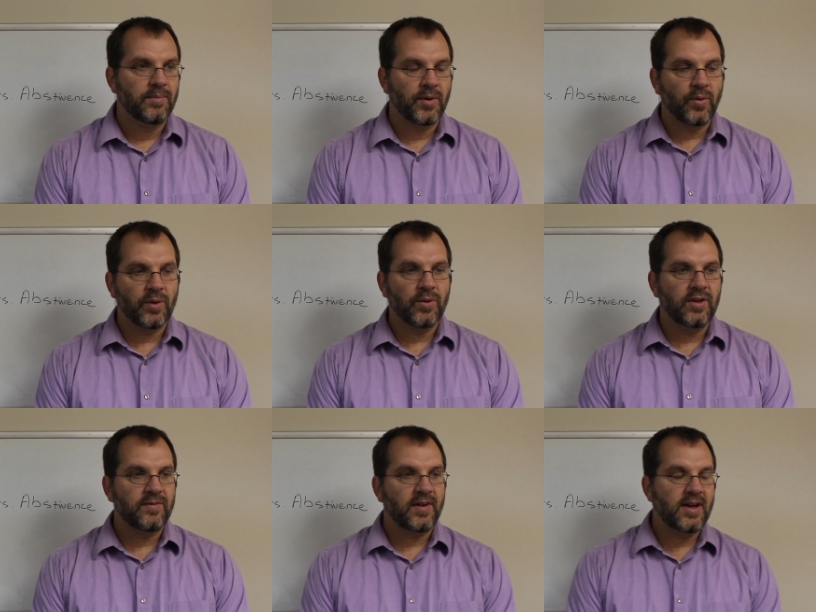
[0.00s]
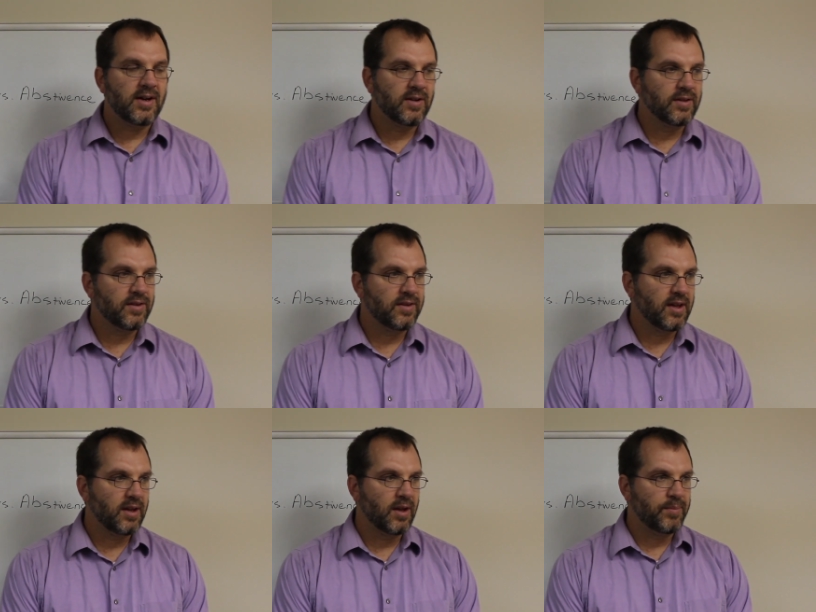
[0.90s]
But what we have found is
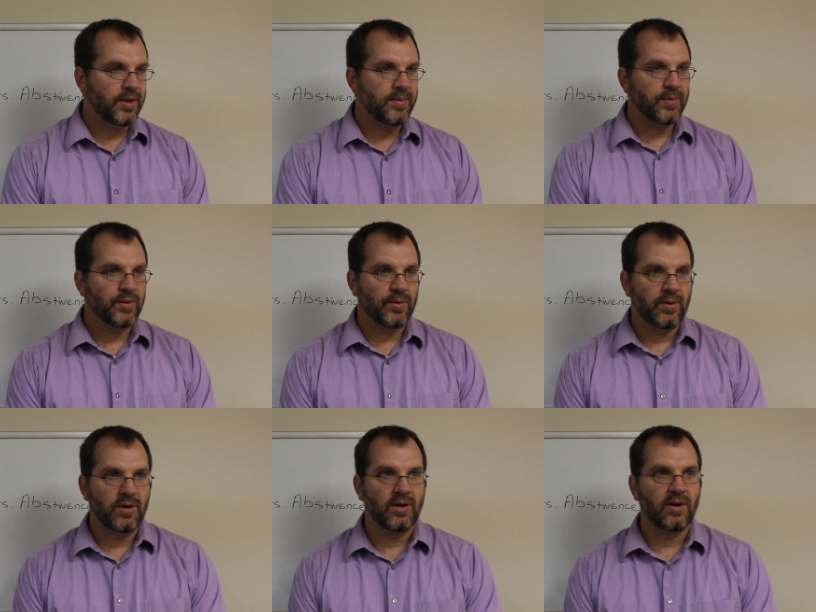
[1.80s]
that people,